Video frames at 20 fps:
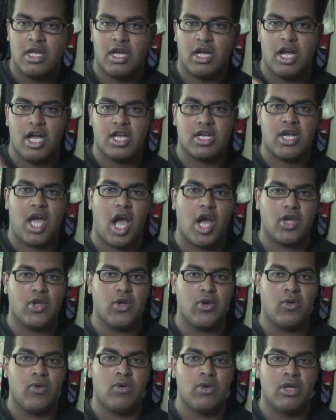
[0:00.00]

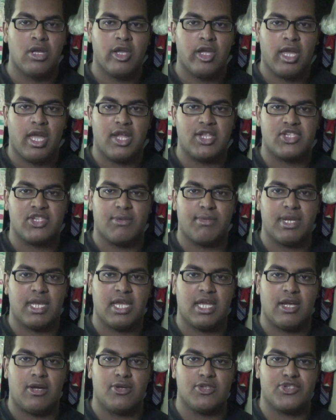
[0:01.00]
Kaku and
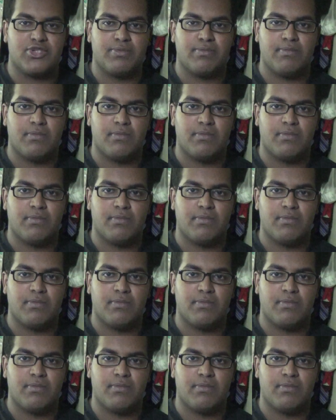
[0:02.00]
somebody else.